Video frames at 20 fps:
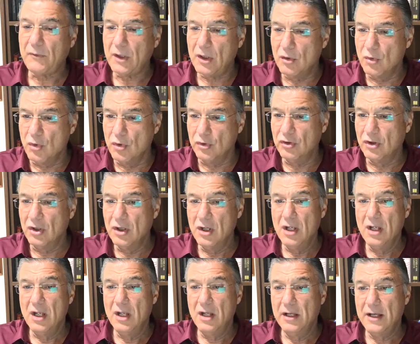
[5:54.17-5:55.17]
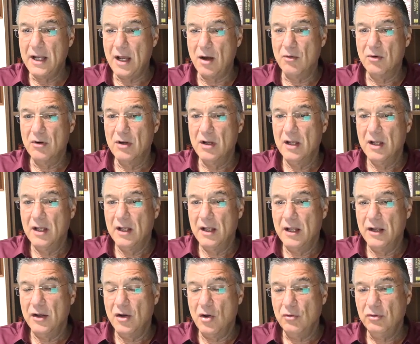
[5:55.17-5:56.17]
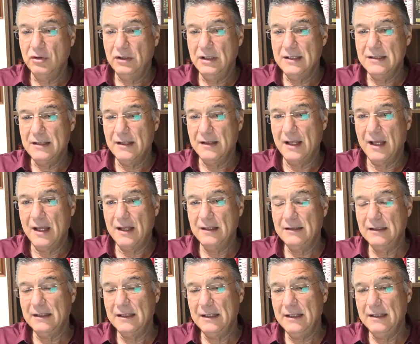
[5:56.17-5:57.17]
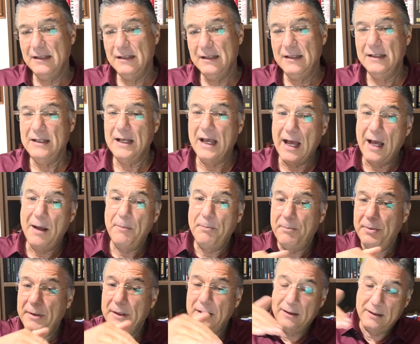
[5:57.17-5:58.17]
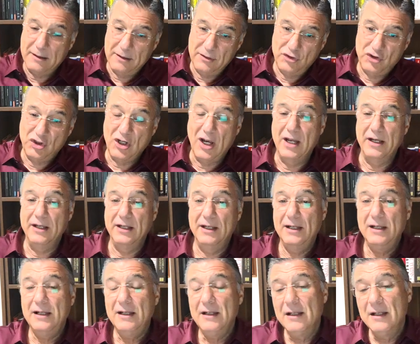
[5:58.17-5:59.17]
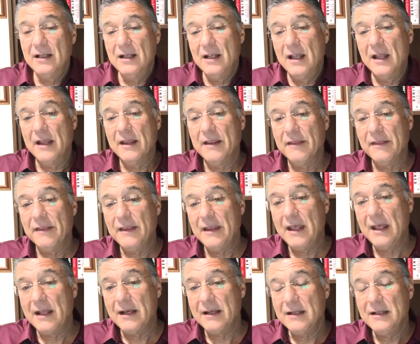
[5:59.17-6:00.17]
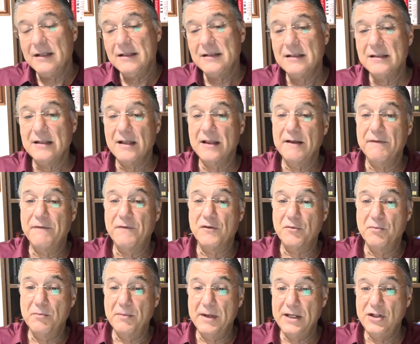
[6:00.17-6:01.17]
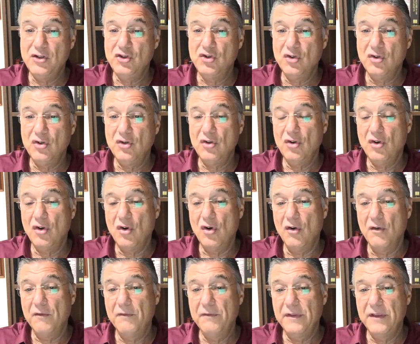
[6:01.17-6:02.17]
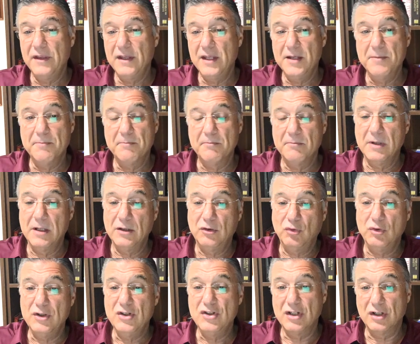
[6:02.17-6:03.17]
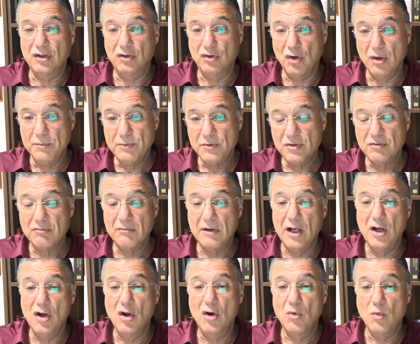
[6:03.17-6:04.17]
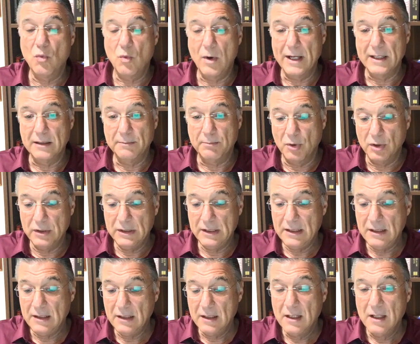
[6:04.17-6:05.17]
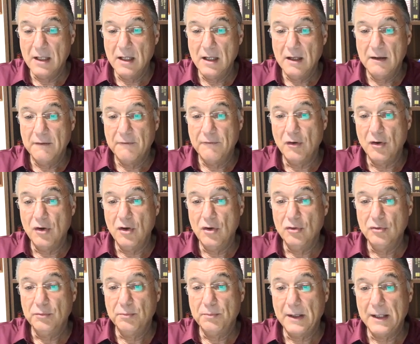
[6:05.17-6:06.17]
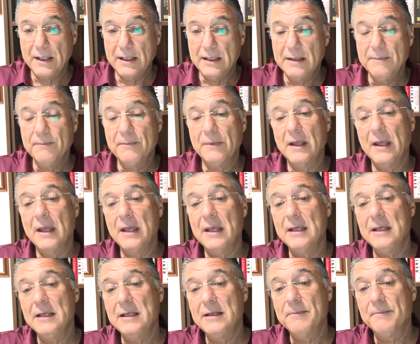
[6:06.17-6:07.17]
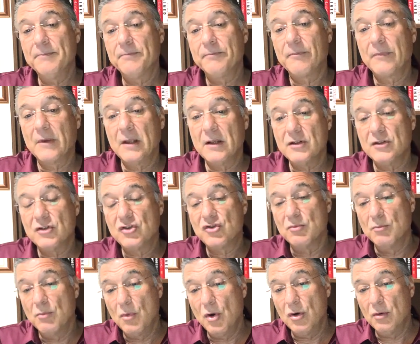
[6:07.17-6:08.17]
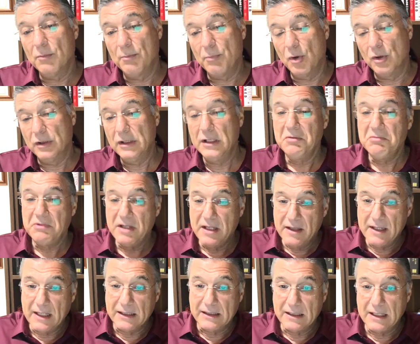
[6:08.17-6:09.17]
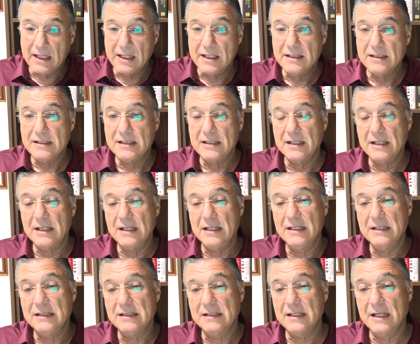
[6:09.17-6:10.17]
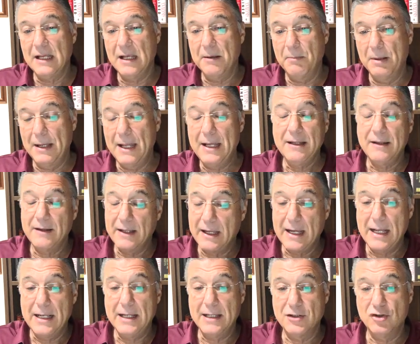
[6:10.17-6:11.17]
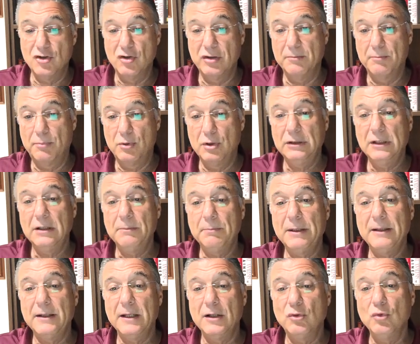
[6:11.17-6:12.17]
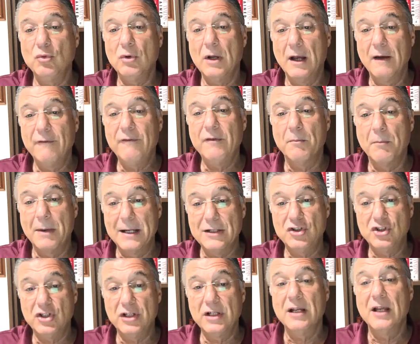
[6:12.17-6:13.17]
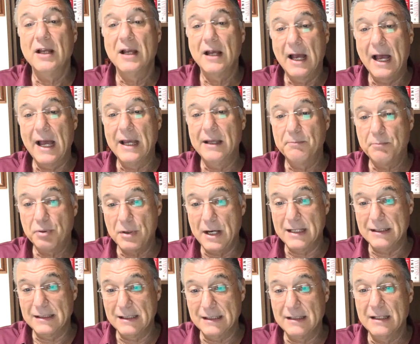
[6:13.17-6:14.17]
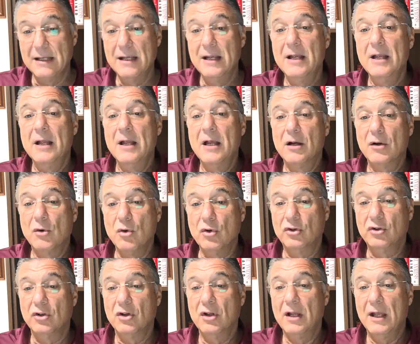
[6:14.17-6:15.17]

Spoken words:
Good. Now, notice that in the upper channel, there is the formation of the tweezer tops, a long white body, followed by a small body. In that case is a black. The color is not important, but they do have matching high prices. Good.